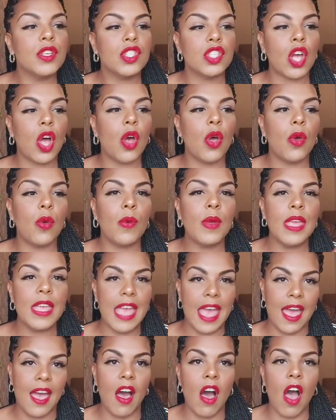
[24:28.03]
So
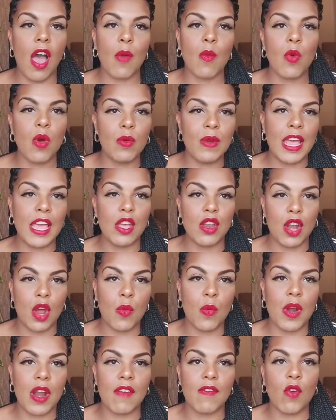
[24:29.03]
yeah, I will let you
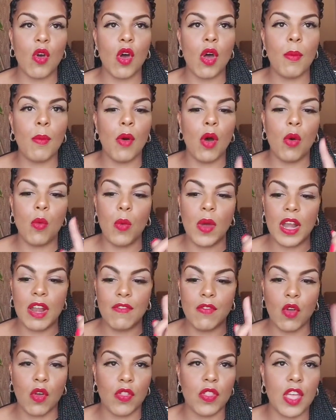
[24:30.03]
know when I've
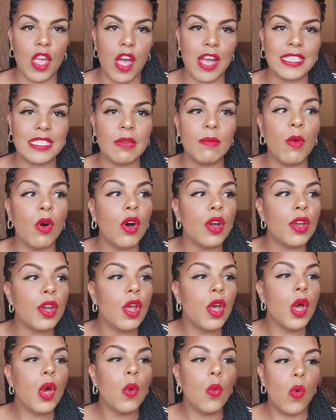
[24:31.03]
got the item
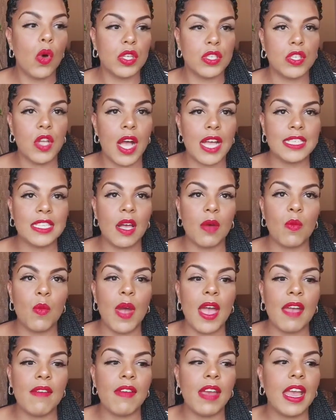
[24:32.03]
on, what size
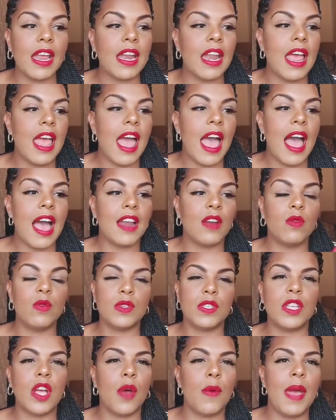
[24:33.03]
I'm wearing, and
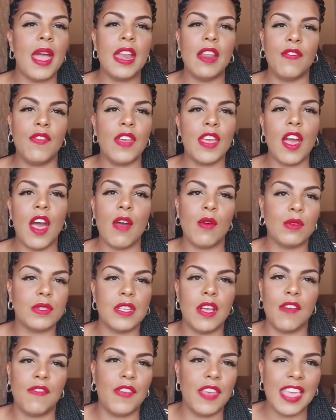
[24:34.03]
also anything
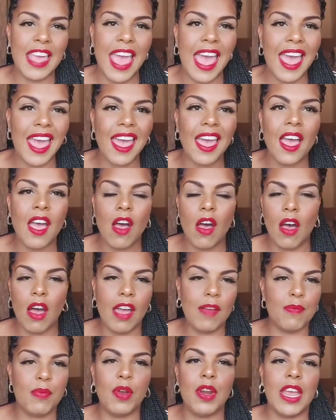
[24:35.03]
else I forget,
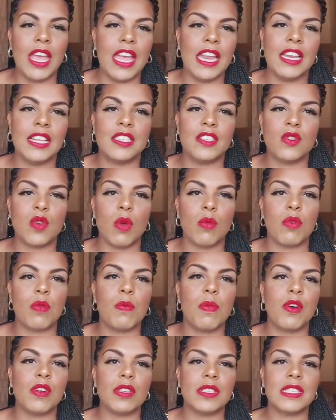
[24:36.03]
I put it in the
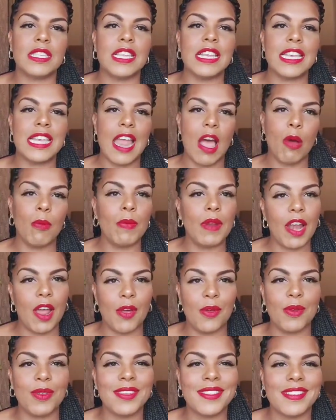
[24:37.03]
description box down
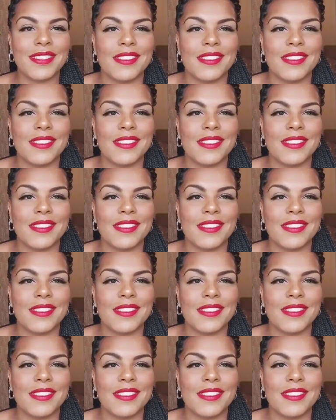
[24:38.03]
below.